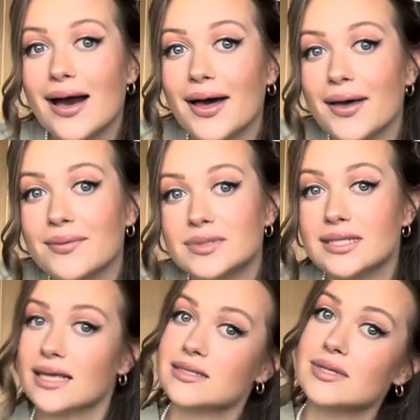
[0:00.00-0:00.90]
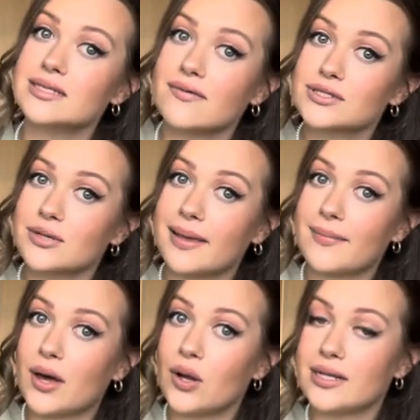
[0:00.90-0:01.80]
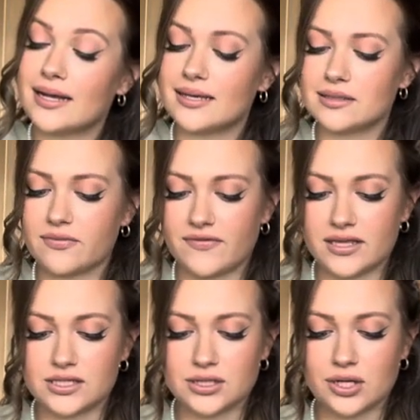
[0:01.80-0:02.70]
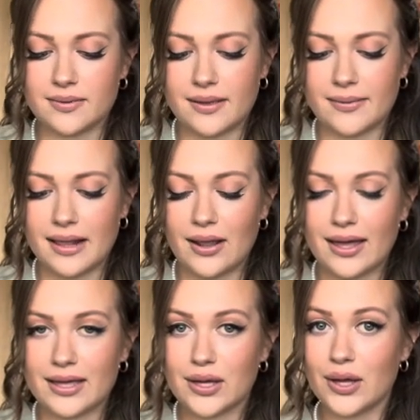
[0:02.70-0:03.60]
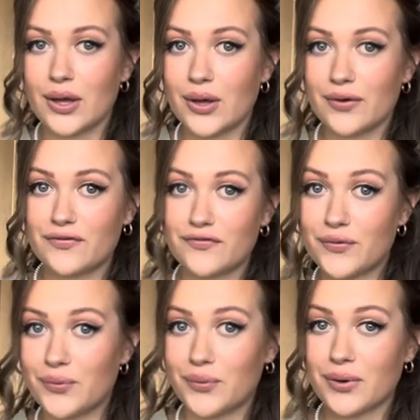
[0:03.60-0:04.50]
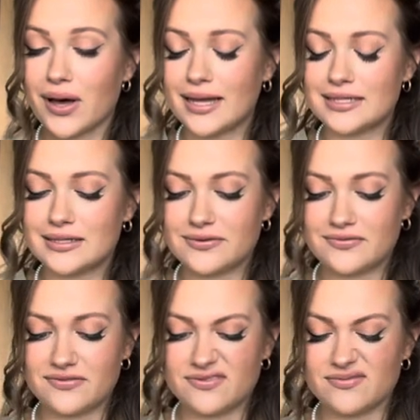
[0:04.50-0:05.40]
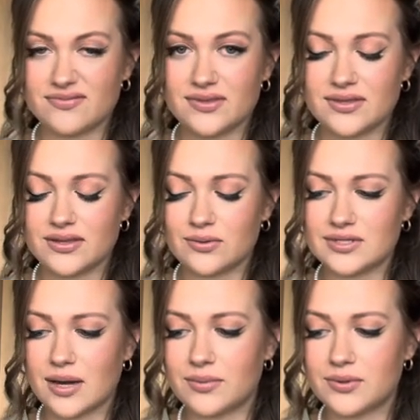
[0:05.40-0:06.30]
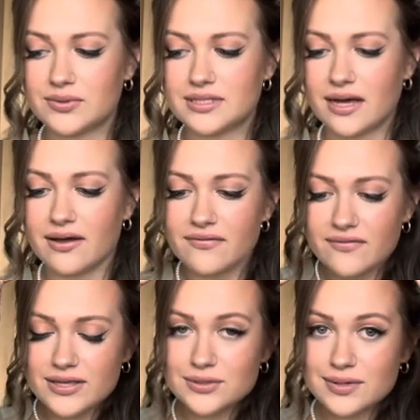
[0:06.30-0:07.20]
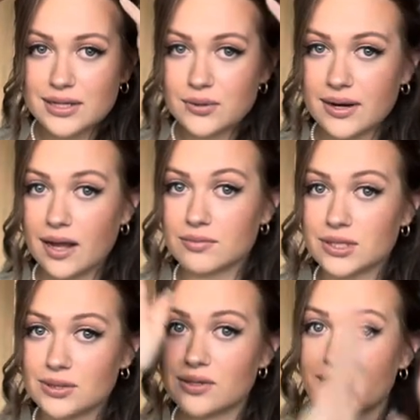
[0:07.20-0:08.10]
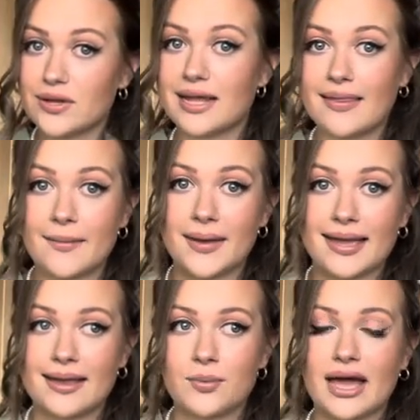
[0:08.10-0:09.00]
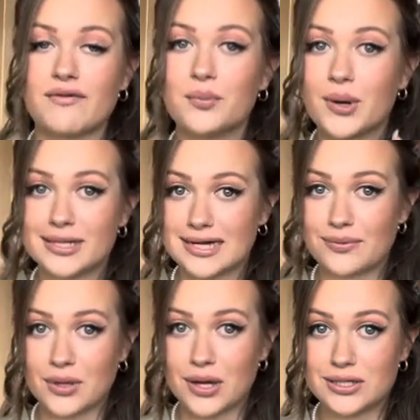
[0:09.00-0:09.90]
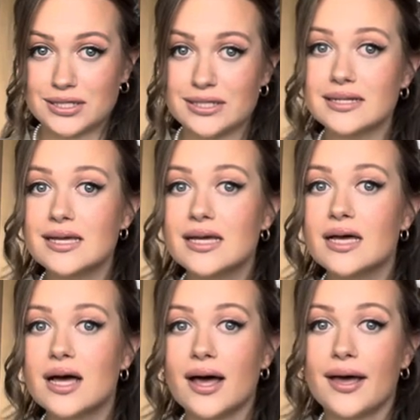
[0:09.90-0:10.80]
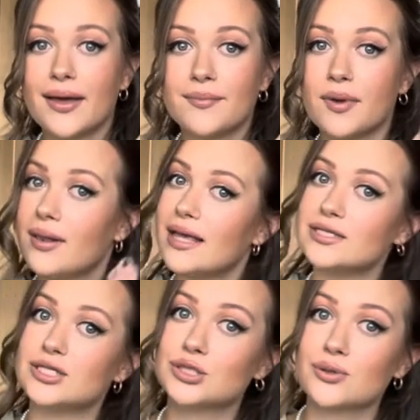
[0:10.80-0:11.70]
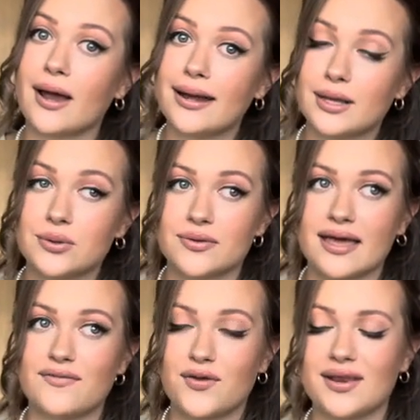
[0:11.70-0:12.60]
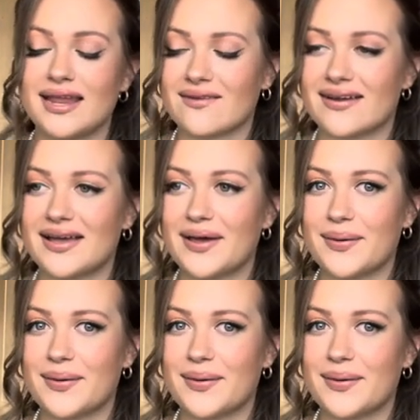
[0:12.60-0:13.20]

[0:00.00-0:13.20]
So yeah, some of this stuff is going to be a bit holiday, some of it's just going to be a bit like fall kind of autumnal stuff. It's really annoying. I'm so sorry if you can hear that banging. We're having work done in the garden, but let's just try and ignore that if you can hear it.